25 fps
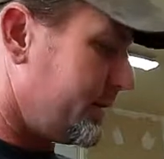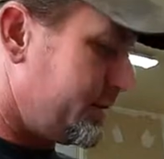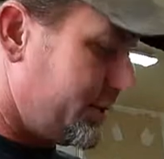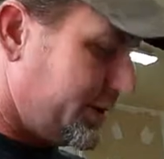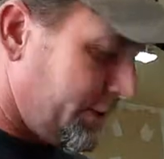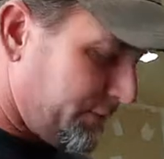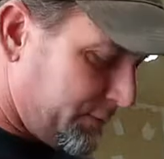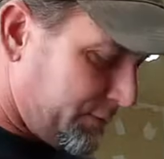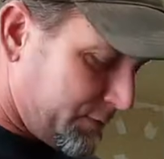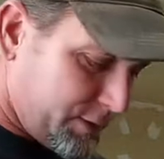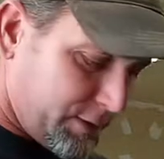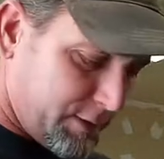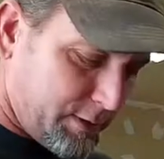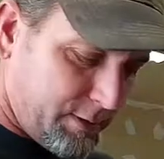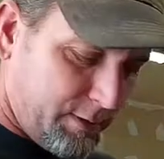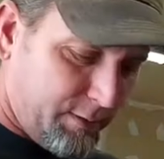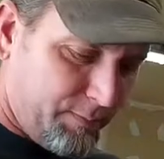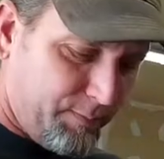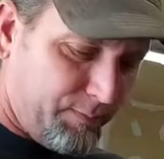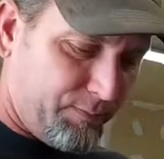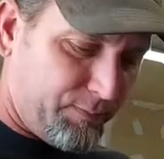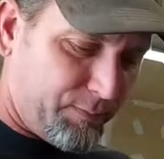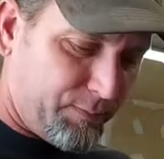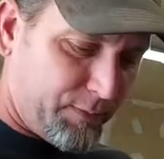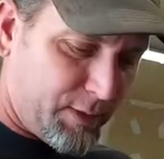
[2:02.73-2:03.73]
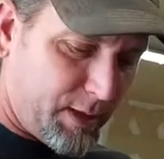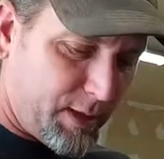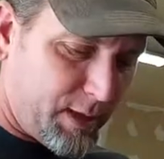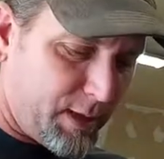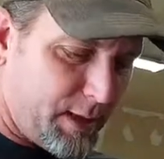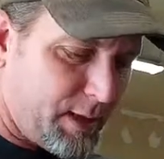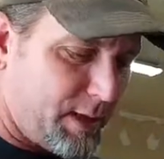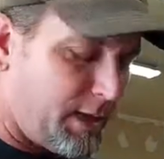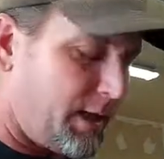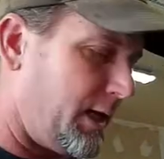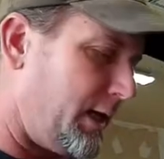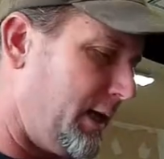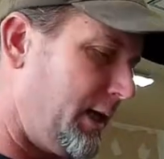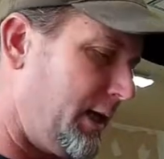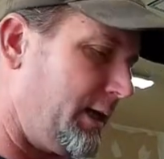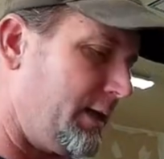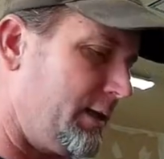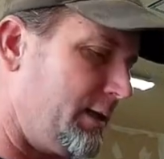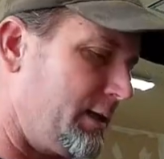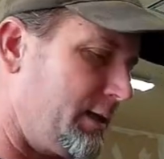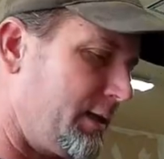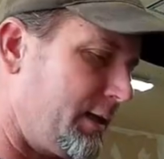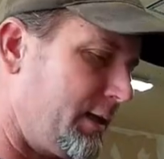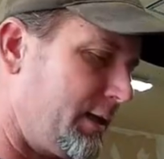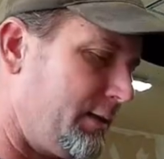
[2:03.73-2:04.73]
shifter,
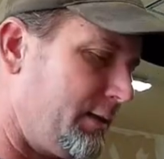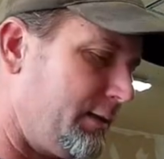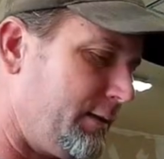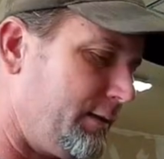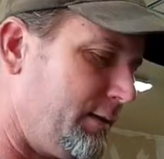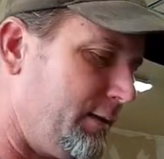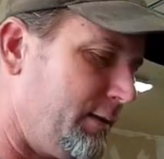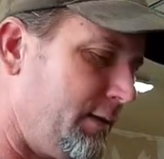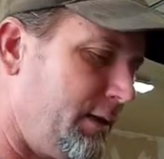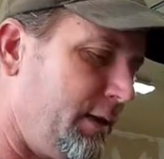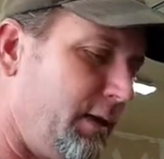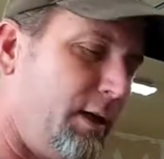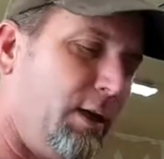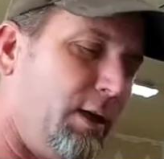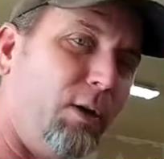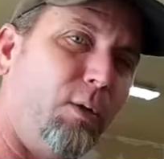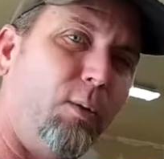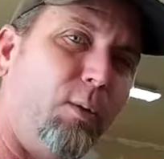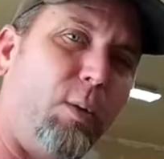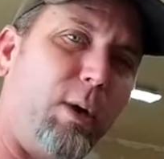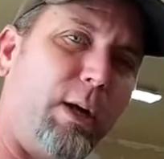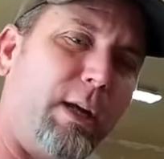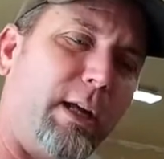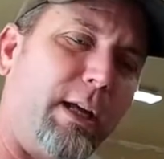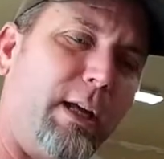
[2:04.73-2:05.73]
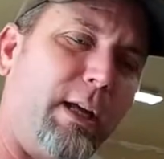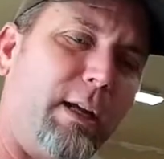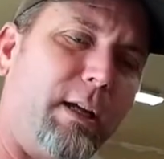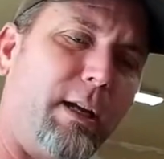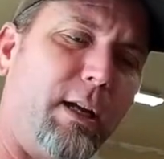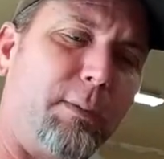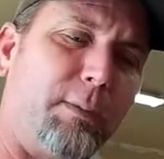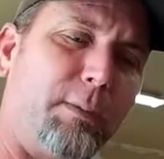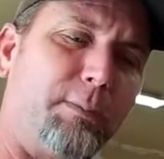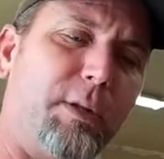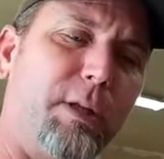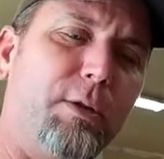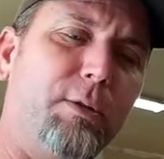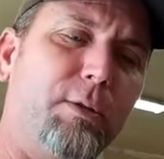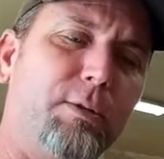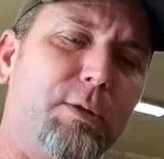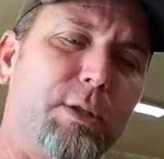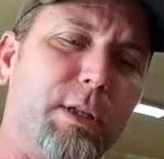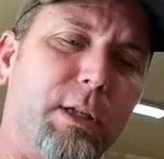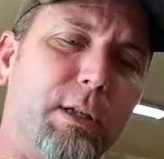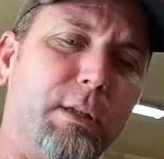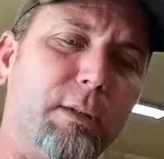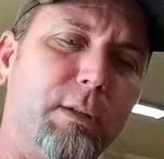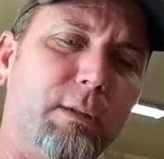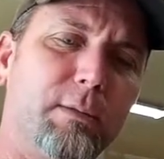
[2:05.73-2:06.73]
and uh, what I ended up
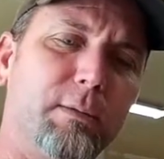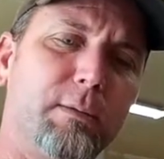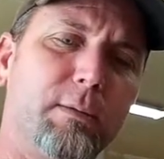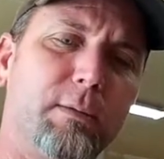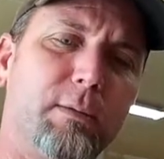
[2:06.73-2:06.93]
using